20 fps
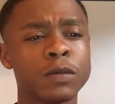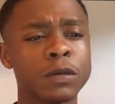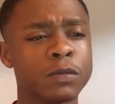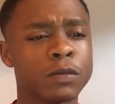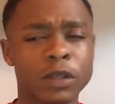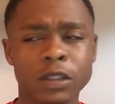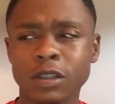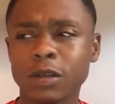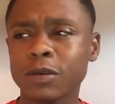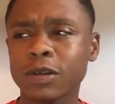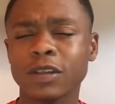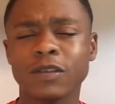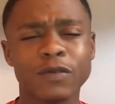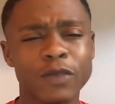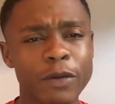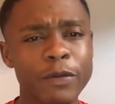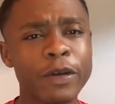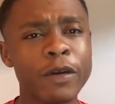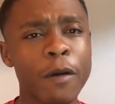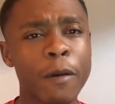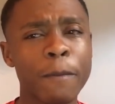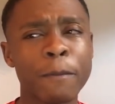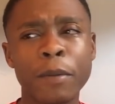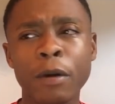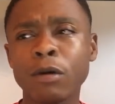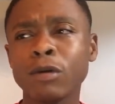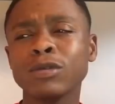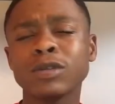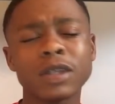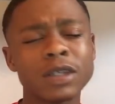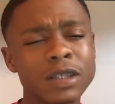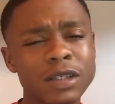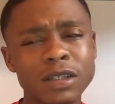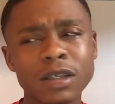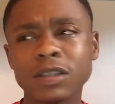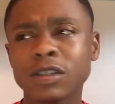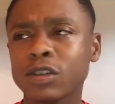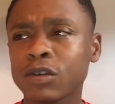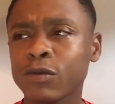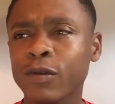people, as someone that's very composed and he
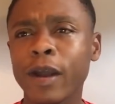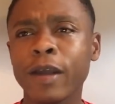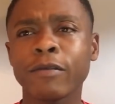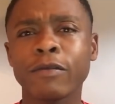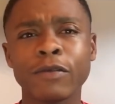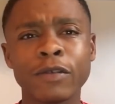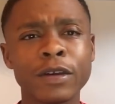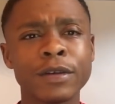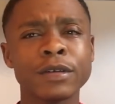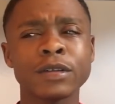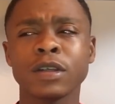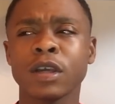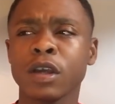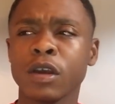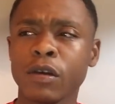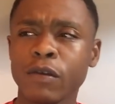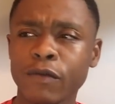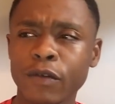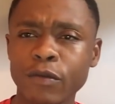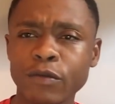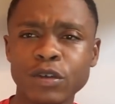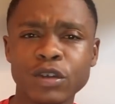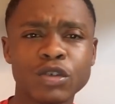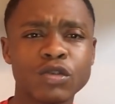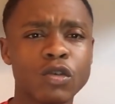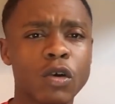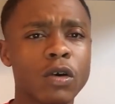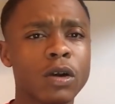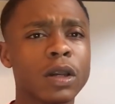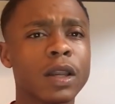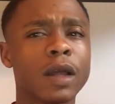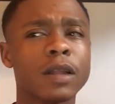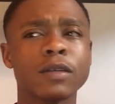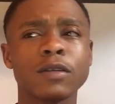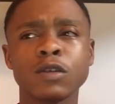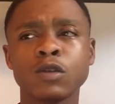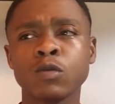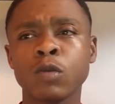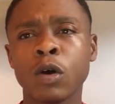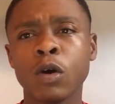does the right things, very strong
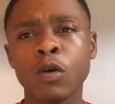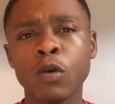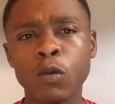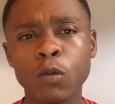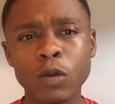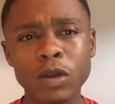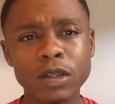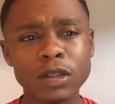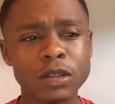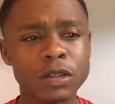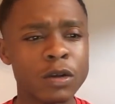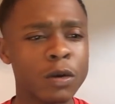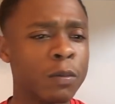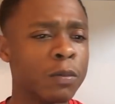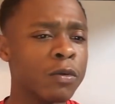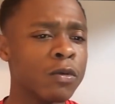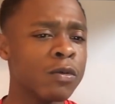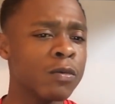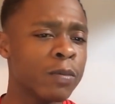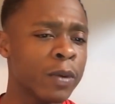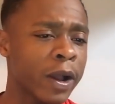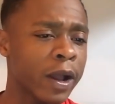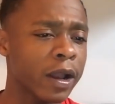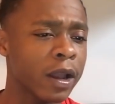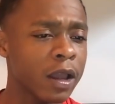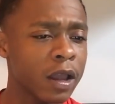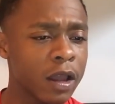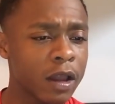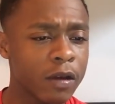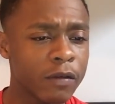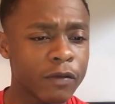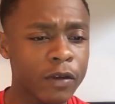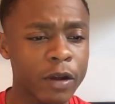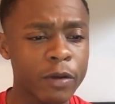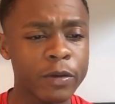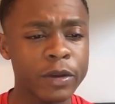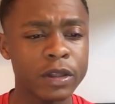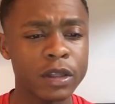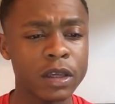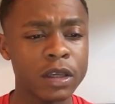lad as well, wins the ball back,
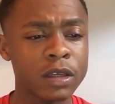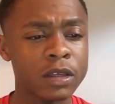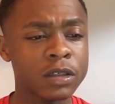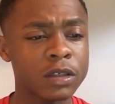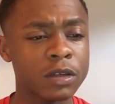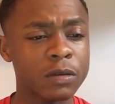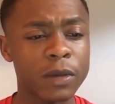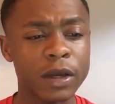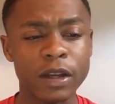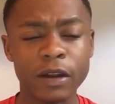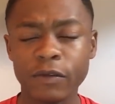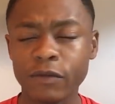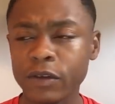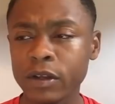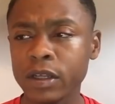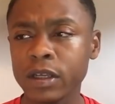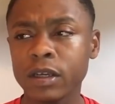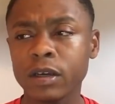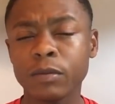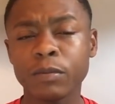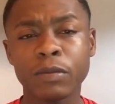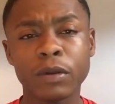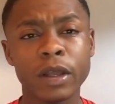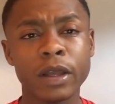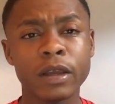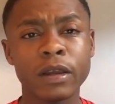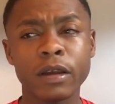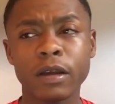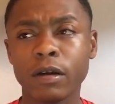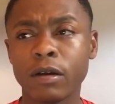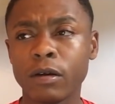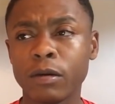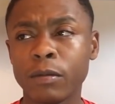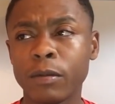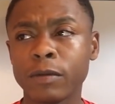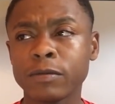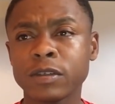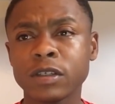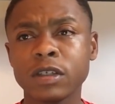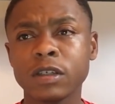very decent, man. I feel he can play,
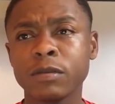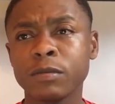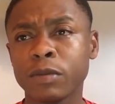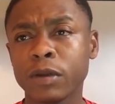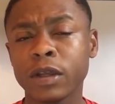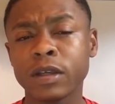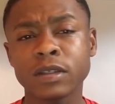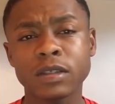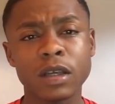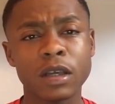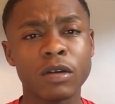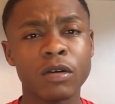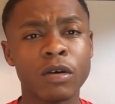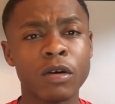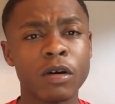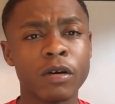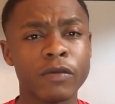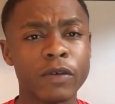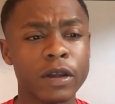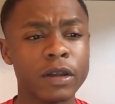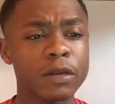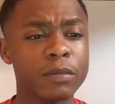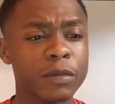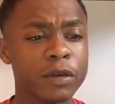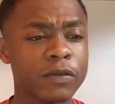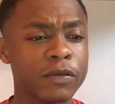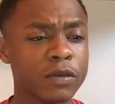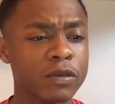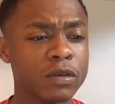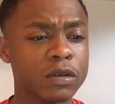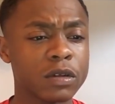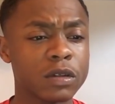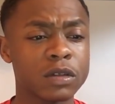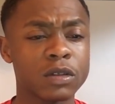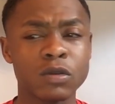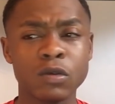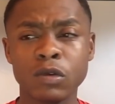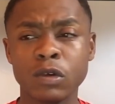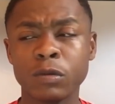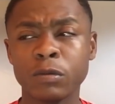I've seen him play centre-half and in midfield in
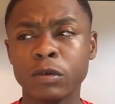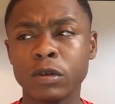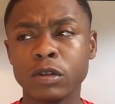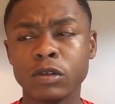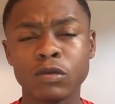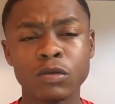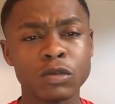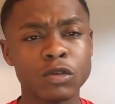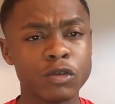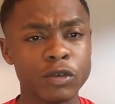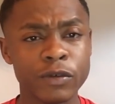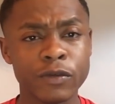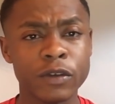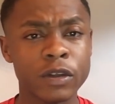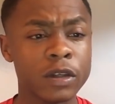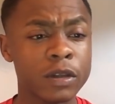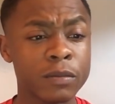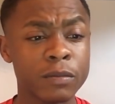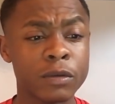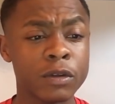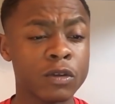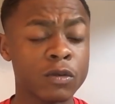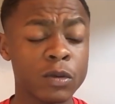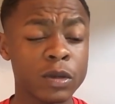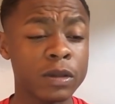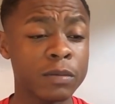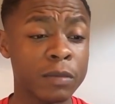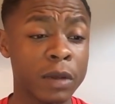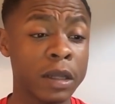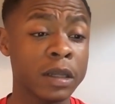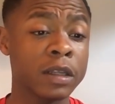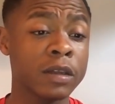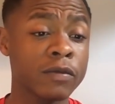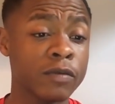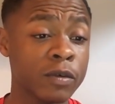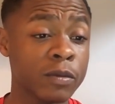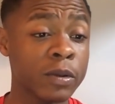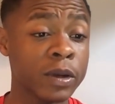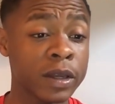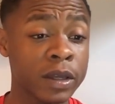this tournament, or drifting in between, man.
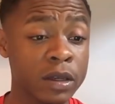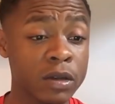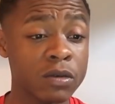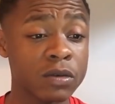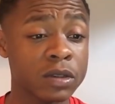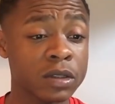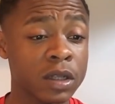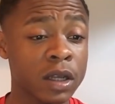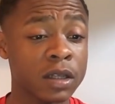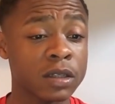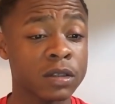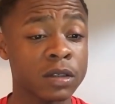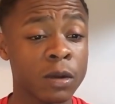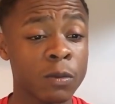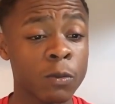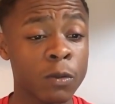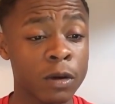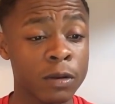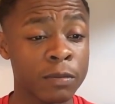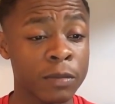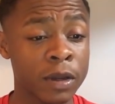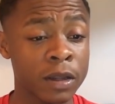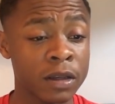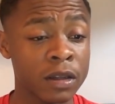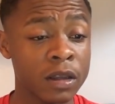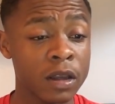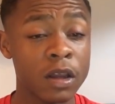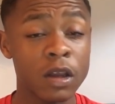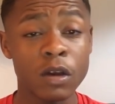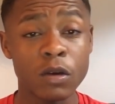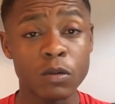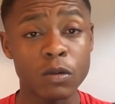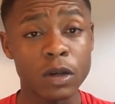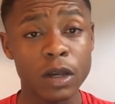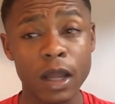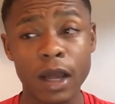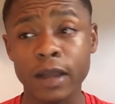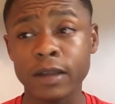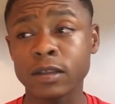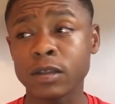Either way, he looks like someone, man.
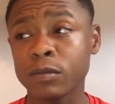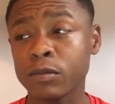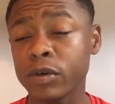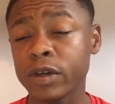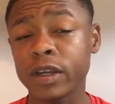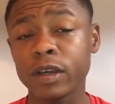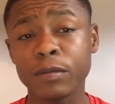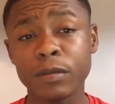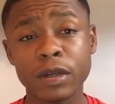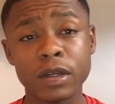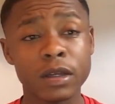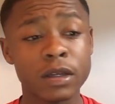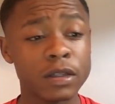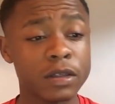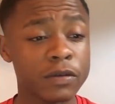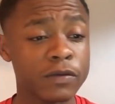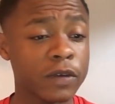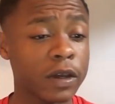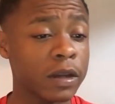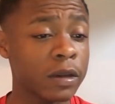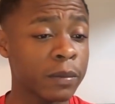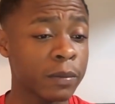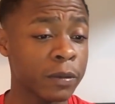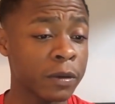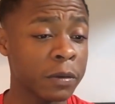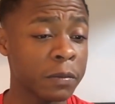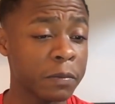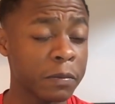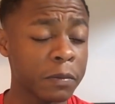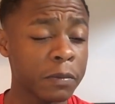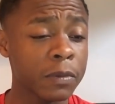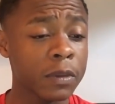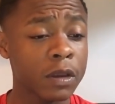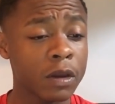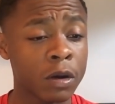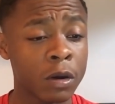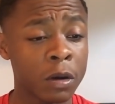Would like to bring him in and develop him.